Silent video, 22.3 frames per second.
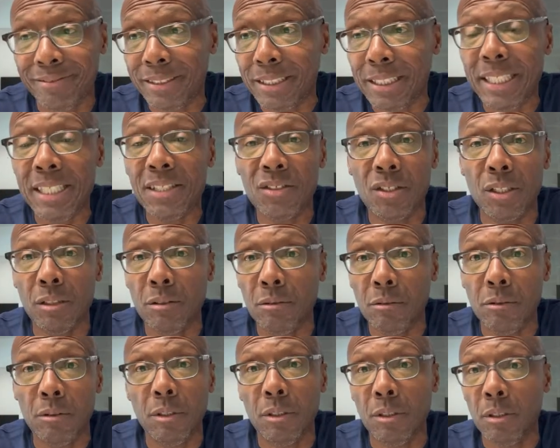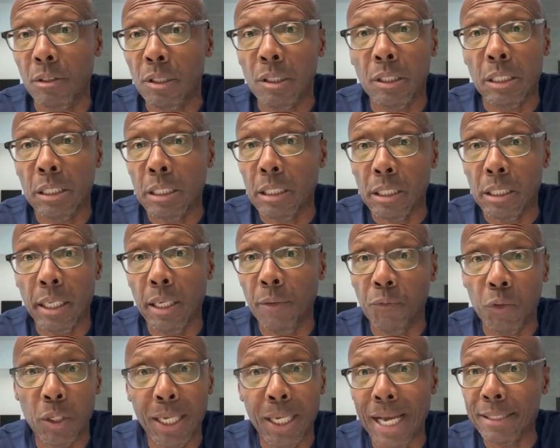listen,
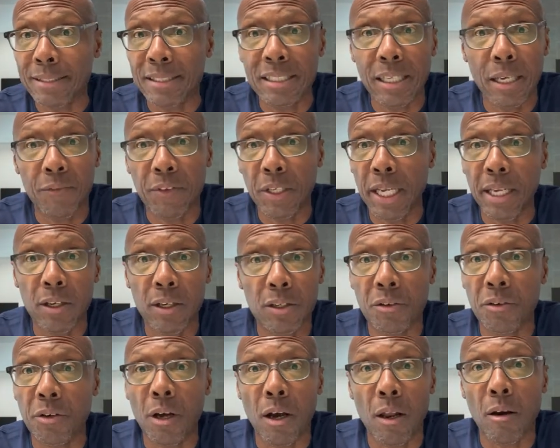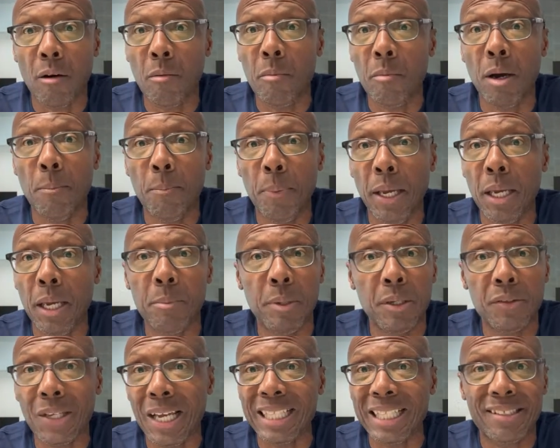if you got seven, eight hundred dollar a month
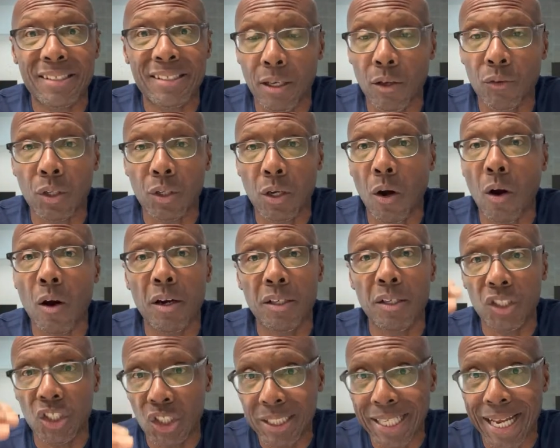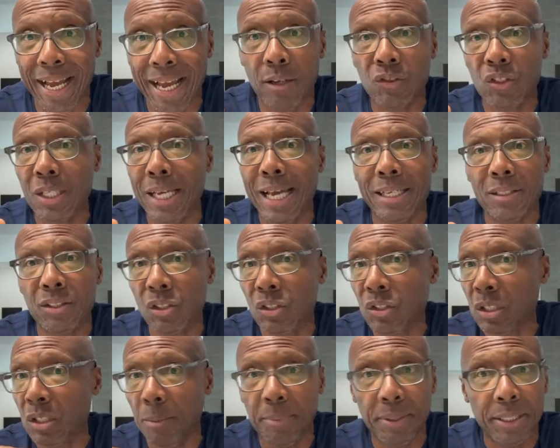payments, I'd sell the car and just downsize to
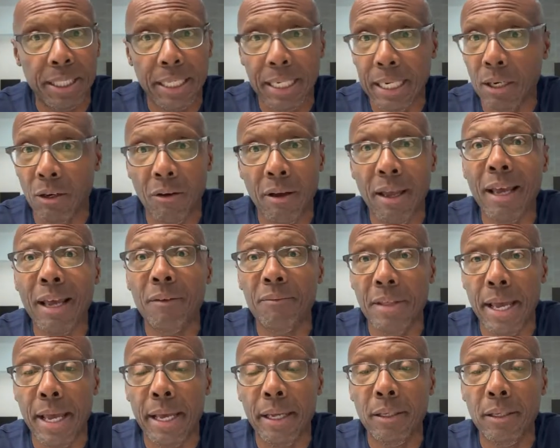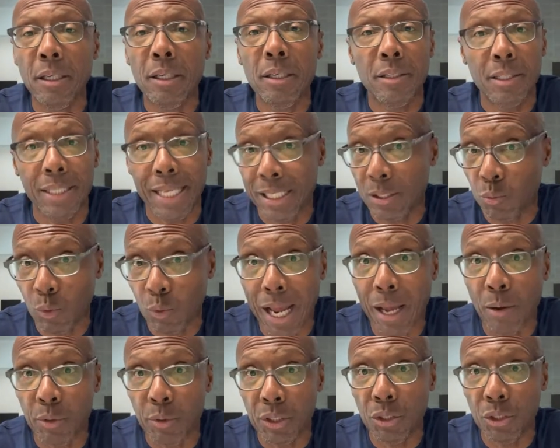something that I don't have that. That's what
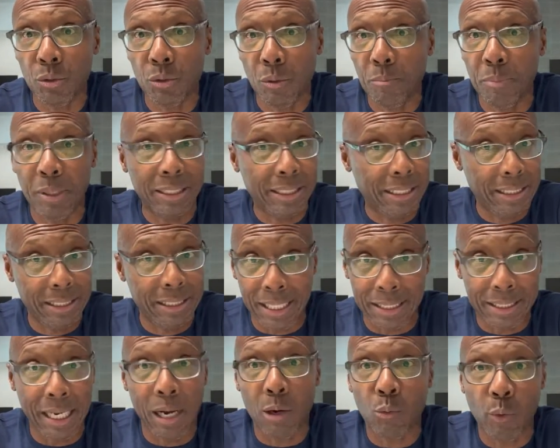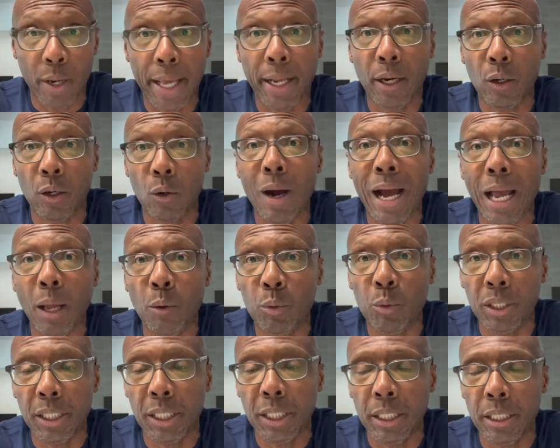I would do. But that's how radical I
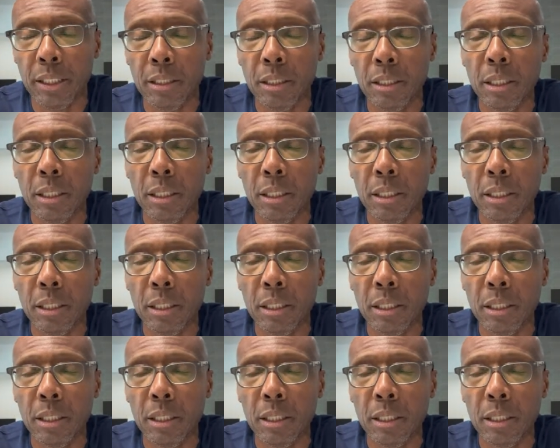would get.